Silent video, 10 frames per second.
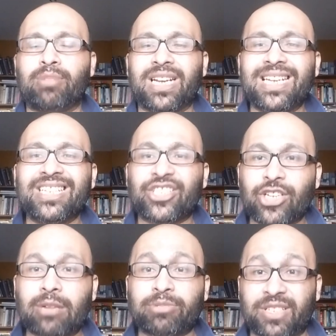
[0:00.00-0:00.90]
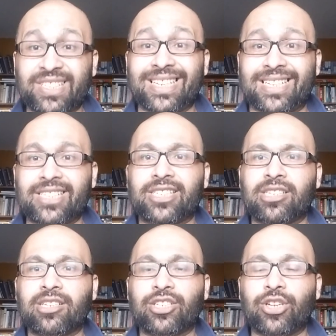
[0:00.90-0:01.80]
but it is chapter
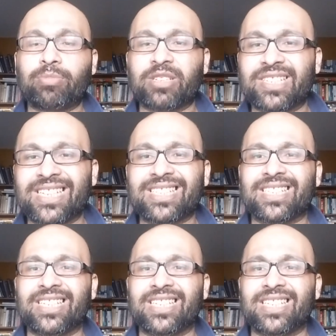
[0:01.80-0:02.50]
6. Chapter 6